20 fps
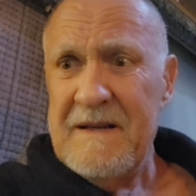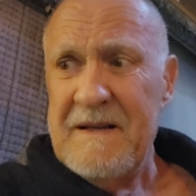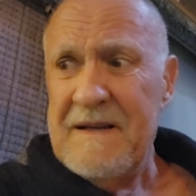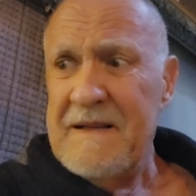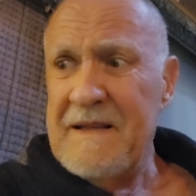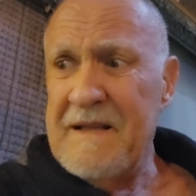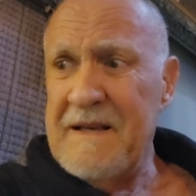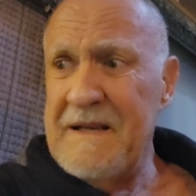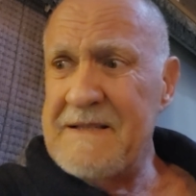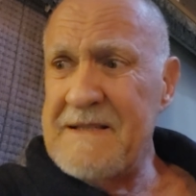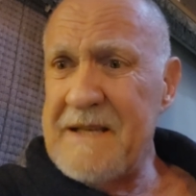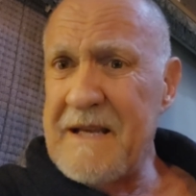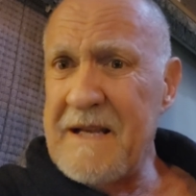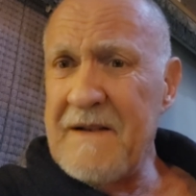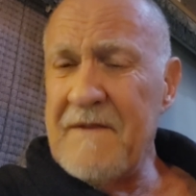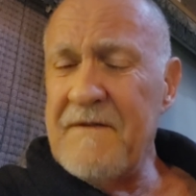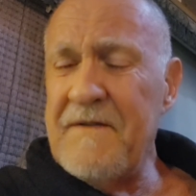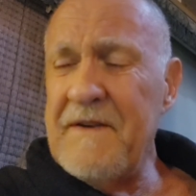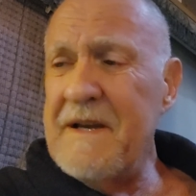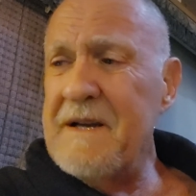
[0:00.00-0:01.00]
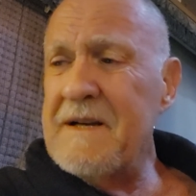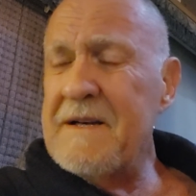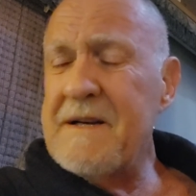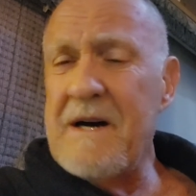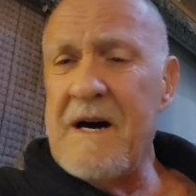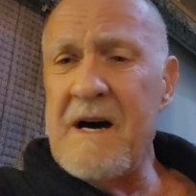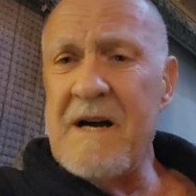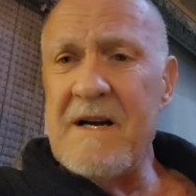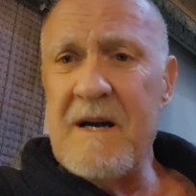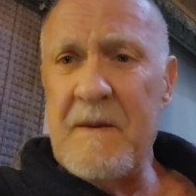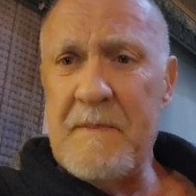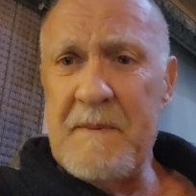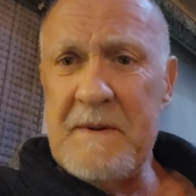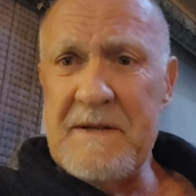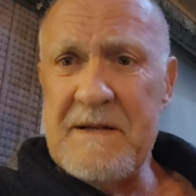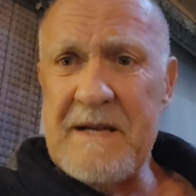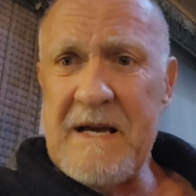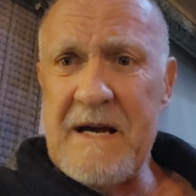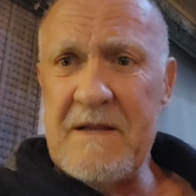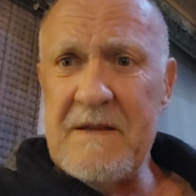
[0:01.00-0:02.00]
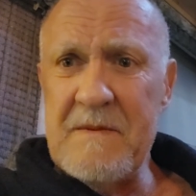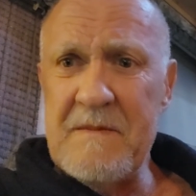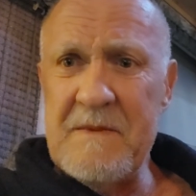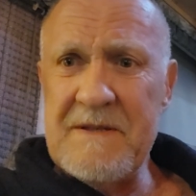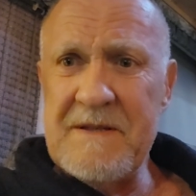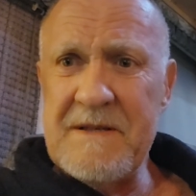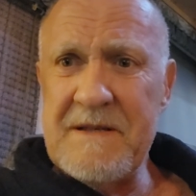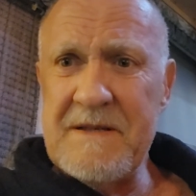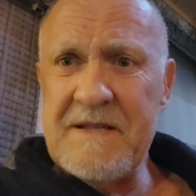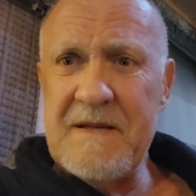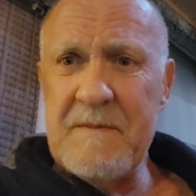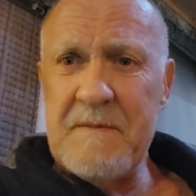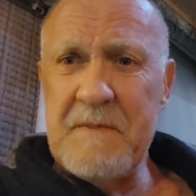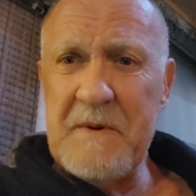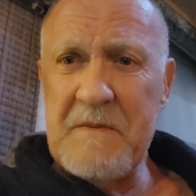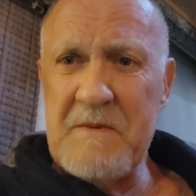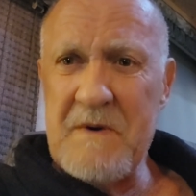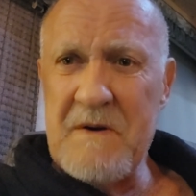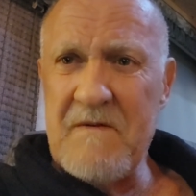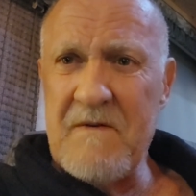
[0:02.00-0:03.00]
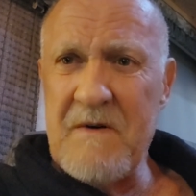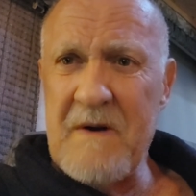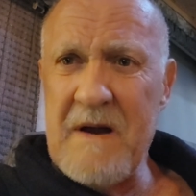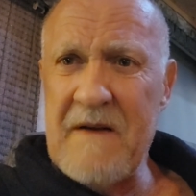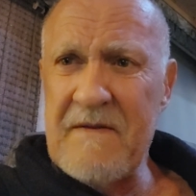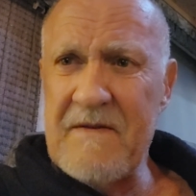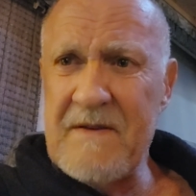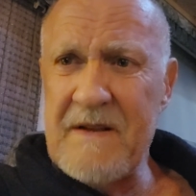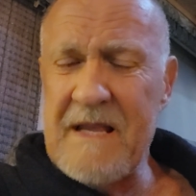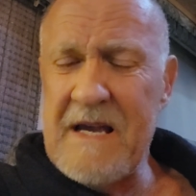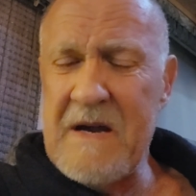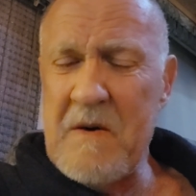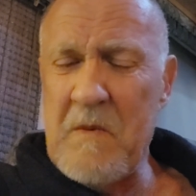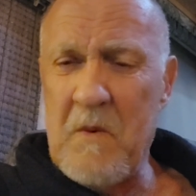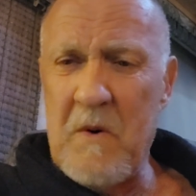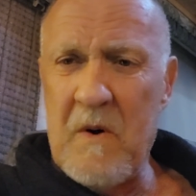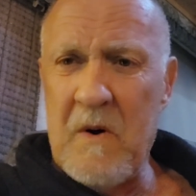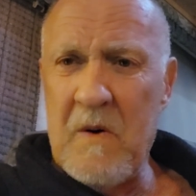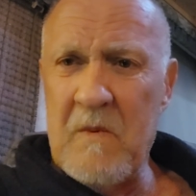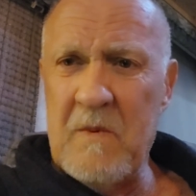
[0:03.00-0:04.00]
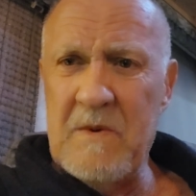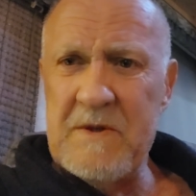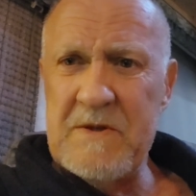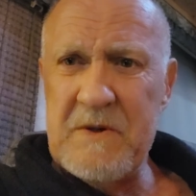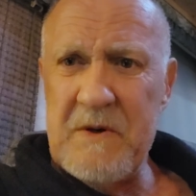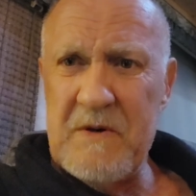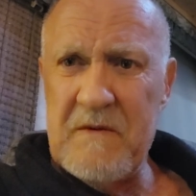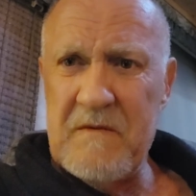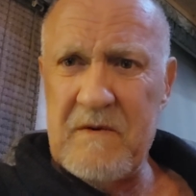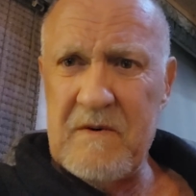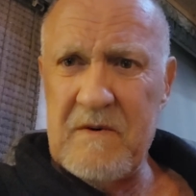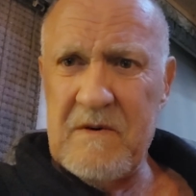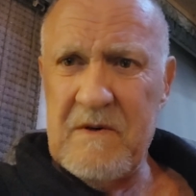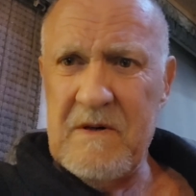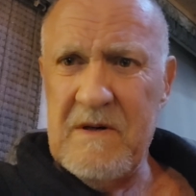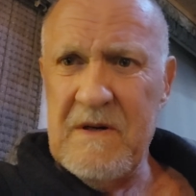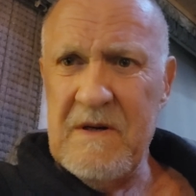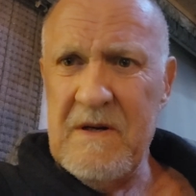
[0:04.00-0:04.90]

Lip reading: And they settled Viet Cong up and down the Mississippi River after that war was over.